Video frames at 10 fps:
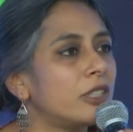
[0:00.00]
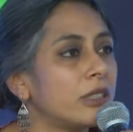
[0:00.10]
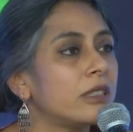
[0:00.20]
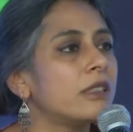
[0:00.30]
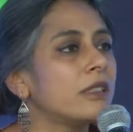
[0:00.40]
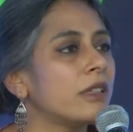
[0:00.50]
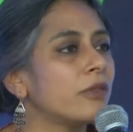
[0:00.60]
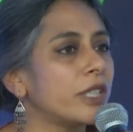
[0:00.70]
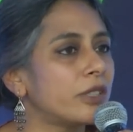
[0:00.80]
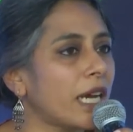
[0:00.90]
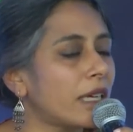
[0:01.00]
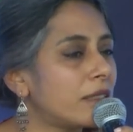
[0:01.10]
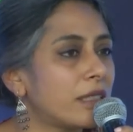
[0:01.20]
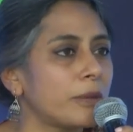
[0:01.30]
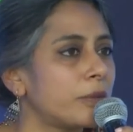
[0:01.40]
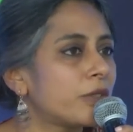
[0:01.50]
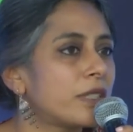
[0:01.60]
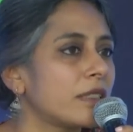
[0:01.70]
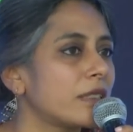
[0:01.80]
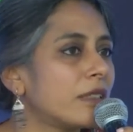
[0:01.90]
journal which adds up to
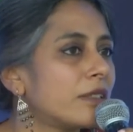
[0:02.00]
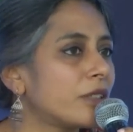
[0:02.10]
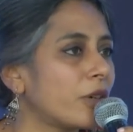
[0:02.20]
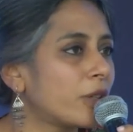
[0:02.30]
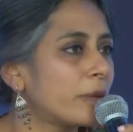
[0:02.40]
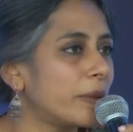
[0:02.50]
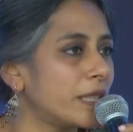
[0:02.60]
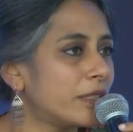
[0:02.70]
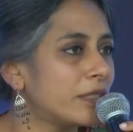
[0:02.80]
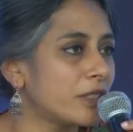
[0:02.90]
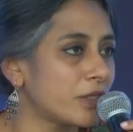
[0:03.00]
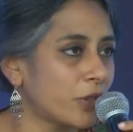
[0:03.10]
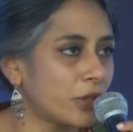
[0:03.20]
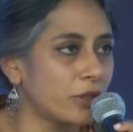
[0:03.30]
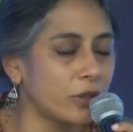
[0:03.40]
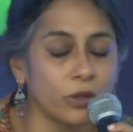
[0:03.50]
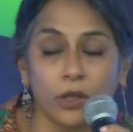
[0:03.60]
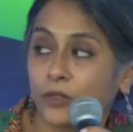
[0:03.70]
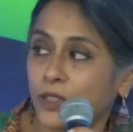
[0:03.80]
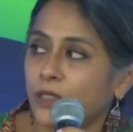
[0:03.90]
600 odd pages for the
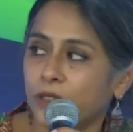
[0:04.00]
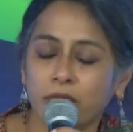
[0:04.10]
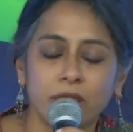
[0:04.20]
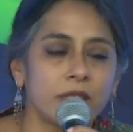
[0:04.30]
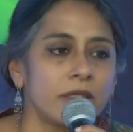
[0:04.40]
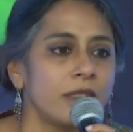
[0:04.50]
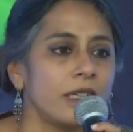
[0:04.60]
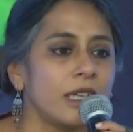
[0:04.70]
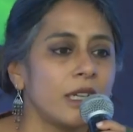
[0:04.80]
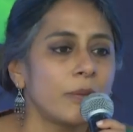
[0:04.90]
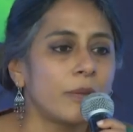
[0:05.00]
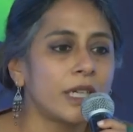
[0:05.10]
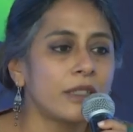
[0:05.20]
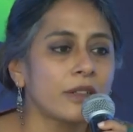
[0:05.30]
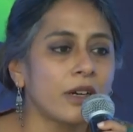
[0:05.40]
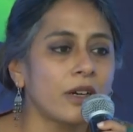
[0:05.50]
whole of Indonesia. But